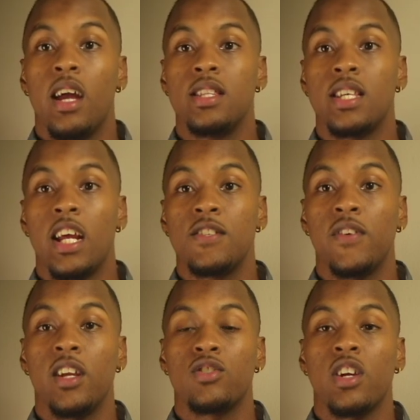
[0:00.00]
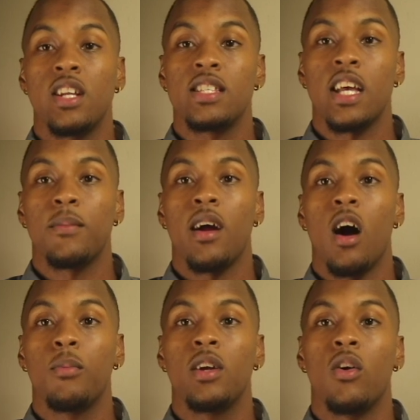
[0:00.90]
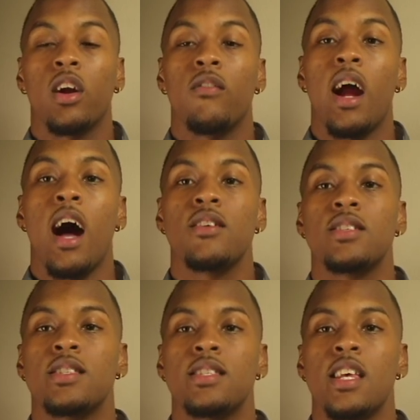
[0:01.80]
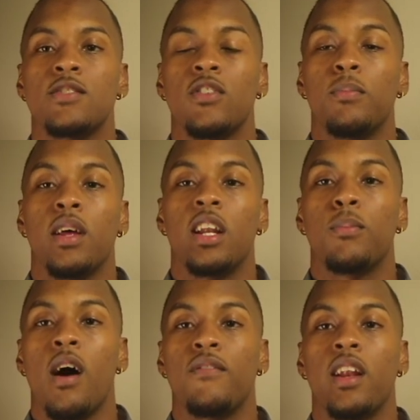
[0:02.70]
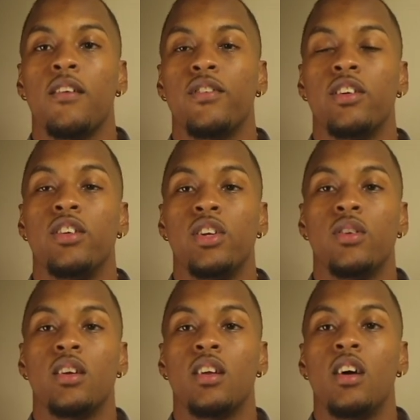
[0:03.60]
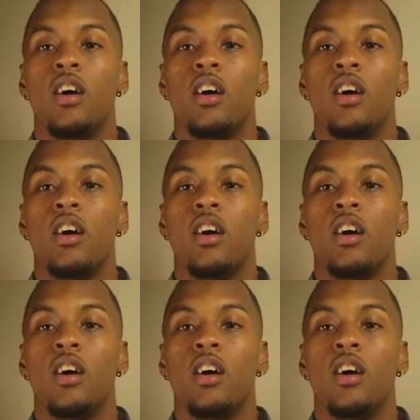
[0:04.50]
In today's video training segment, I'll be going over how to successfully plan a profit night for your unit.